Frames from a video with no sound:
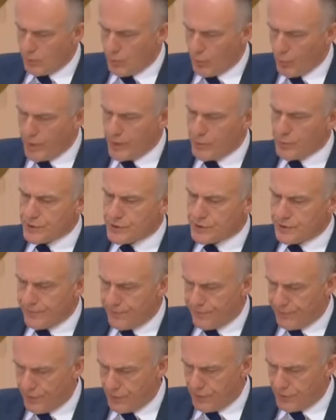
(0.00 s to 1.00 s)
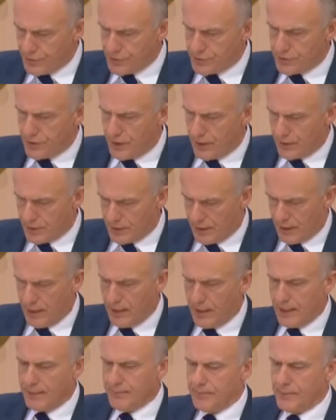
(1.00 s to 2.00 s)
when was the first
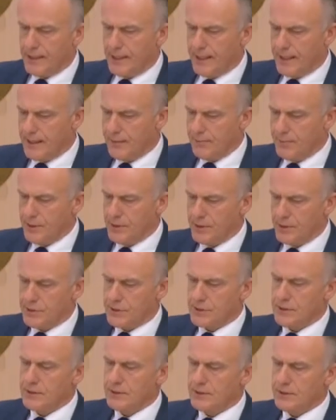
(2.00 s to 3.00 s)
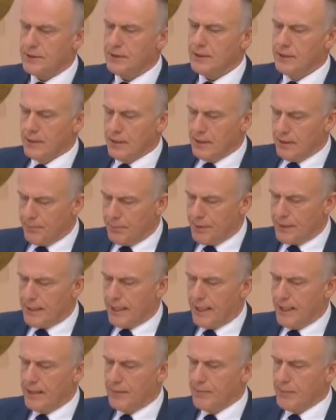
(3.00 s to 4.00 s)
time the ABC
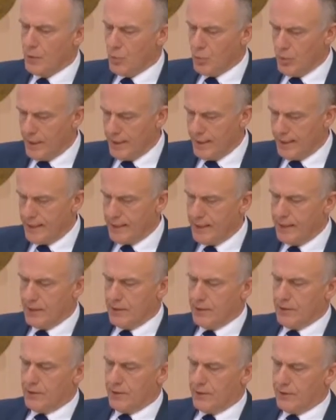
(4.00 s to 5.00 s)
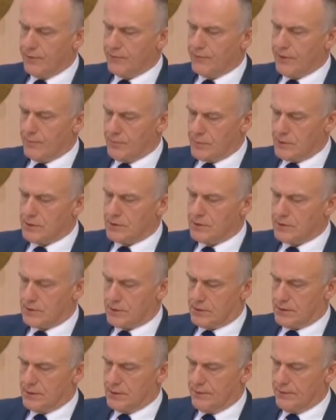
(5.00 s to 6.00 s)
became aware of Mr
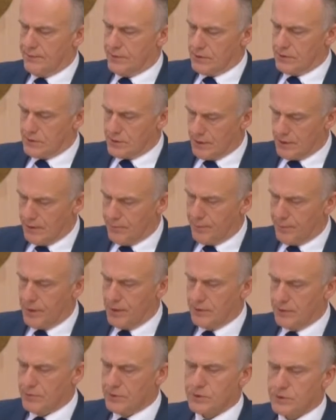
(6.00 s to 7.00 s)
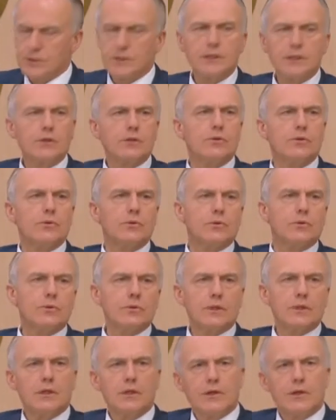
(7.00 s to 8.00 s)
Stevens' appearance in
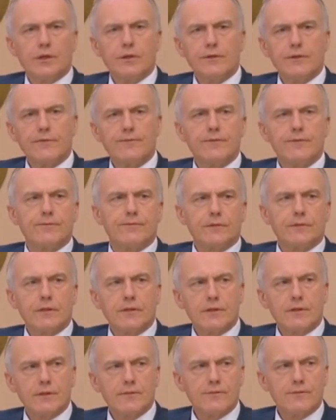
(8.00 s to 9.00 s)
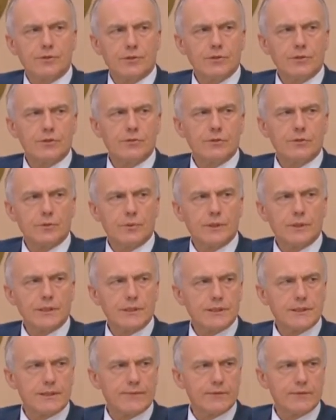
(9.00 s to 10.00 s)
court on the 15th of June
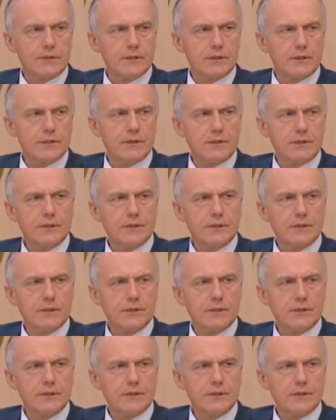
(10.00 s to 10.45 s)
2017?